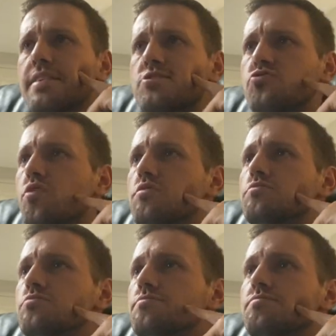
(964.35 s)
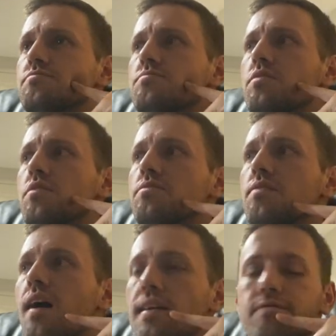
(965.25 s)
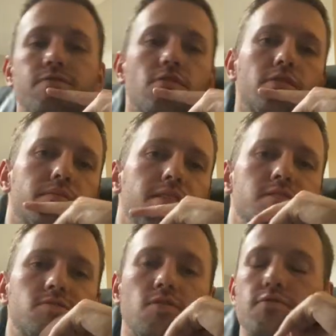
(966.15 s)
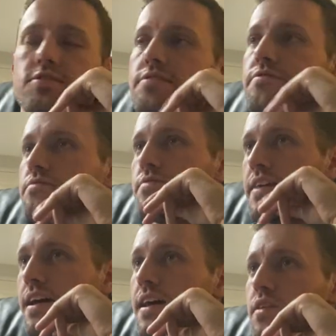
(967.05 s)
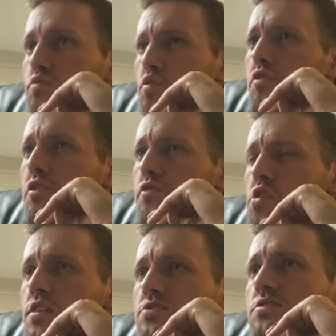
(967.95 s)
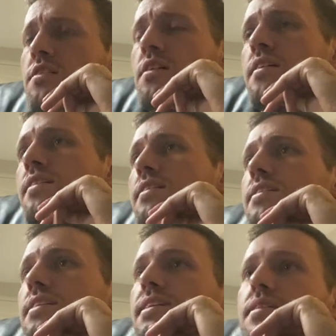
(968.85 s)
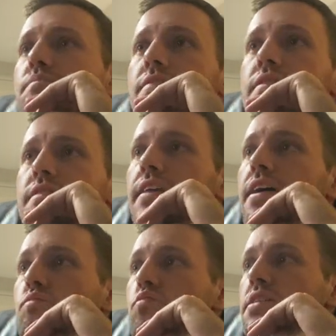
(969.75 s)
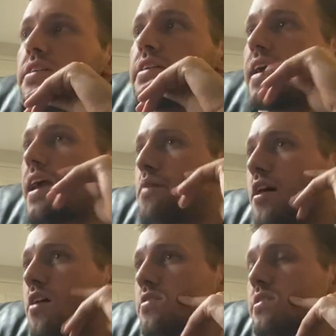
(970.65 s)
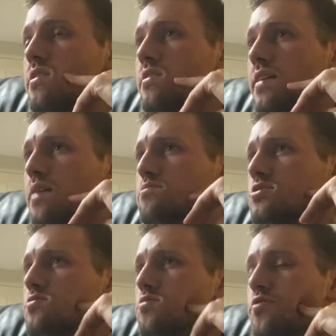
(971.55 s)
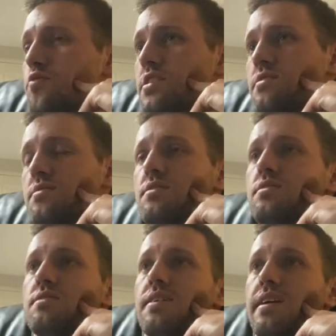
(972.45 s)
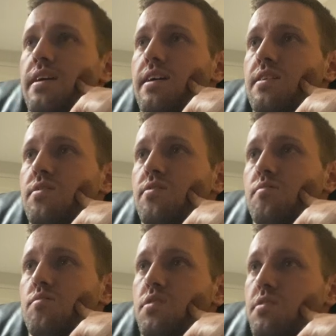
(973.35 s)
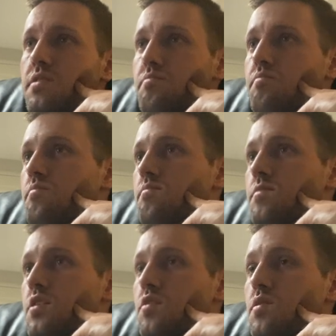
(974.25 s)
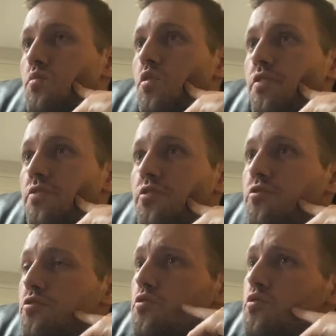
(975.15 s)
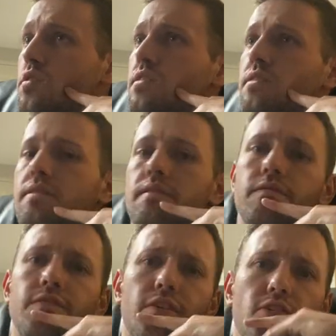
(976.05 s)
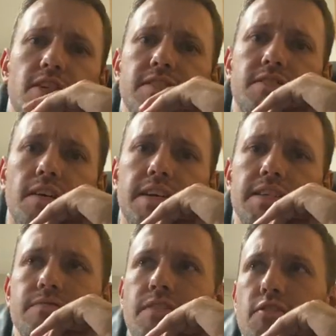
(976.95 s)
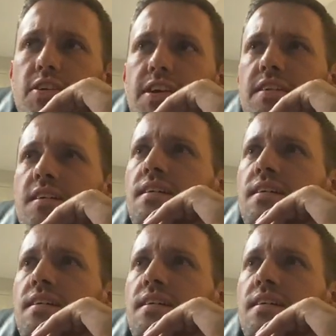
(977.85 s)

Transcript: struggled a lot in serve receive. They kind of rolled over us. And then we came out in games 2 and 3, and we won 2 very tight, very